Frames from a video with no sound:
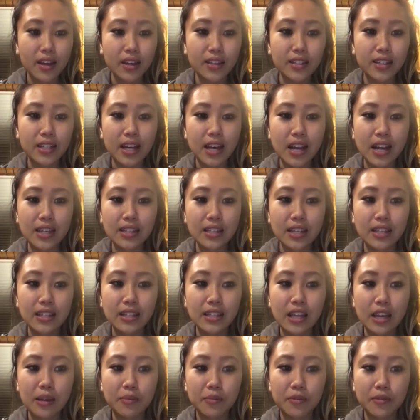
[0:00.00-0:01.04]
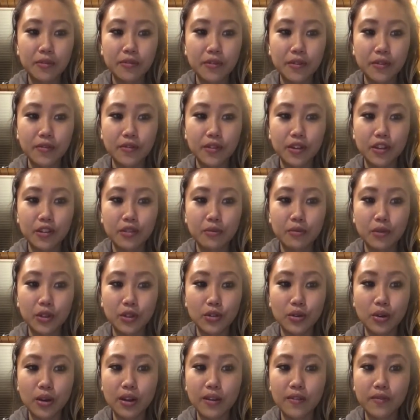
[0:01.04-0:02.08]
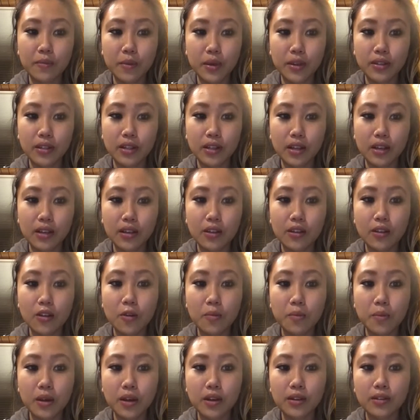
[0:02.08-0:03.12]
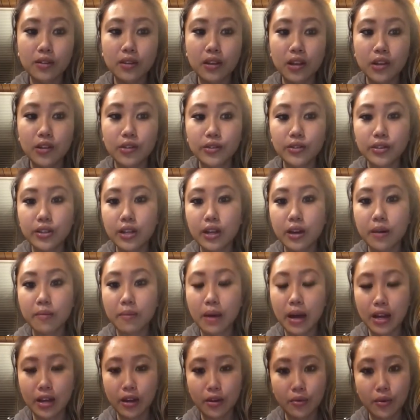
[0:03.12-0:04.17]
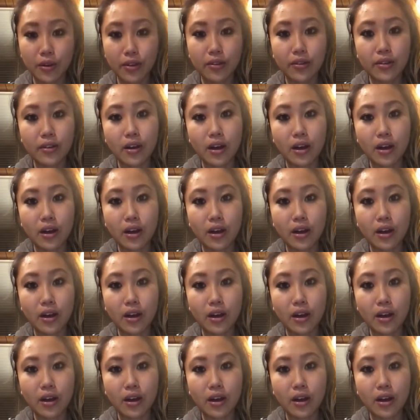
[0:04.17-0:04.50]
Injera is a staple food for the majority of meals in Ethiopia, so they usually combine it with,